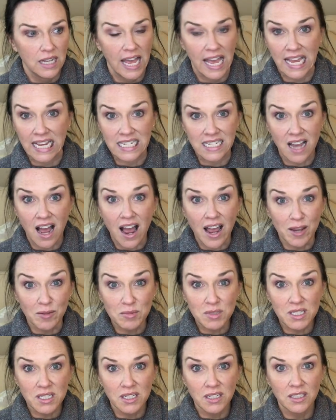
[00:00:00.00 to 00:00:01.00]
eight
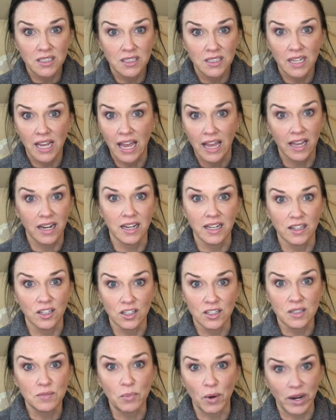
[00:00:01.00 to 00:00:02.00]
times and it
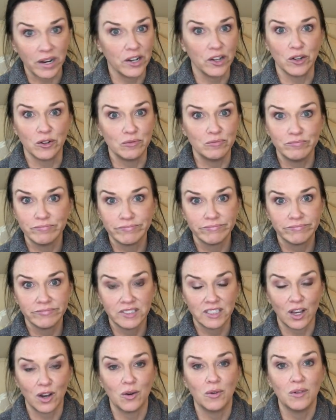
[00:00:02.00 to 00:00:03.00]
looks brand new.
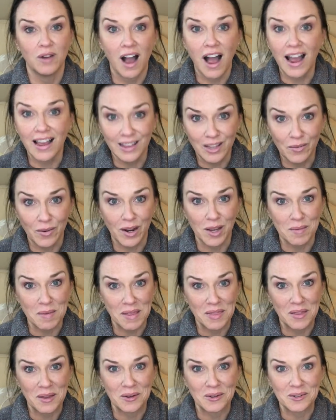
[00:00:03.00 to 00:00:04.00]
So highly
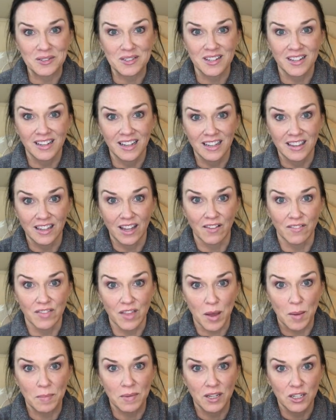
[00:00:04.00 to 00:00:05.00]
recommend those, love
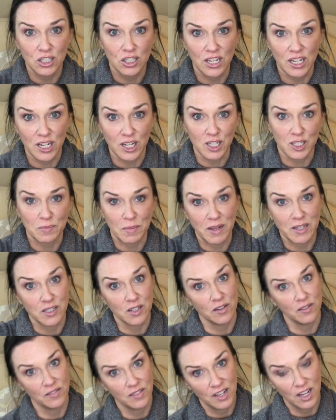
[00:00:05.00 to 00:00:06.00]
them,
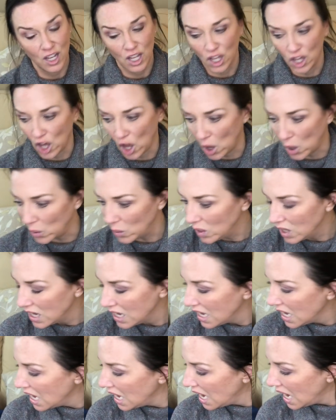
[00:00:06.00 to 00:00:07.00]
inexpensive, go.
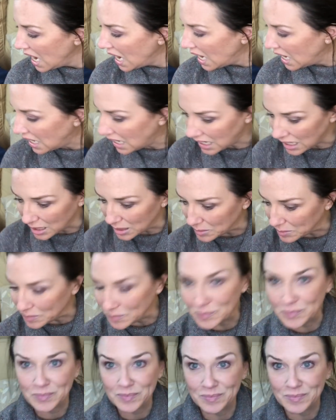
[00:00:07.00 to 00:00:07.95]
Um,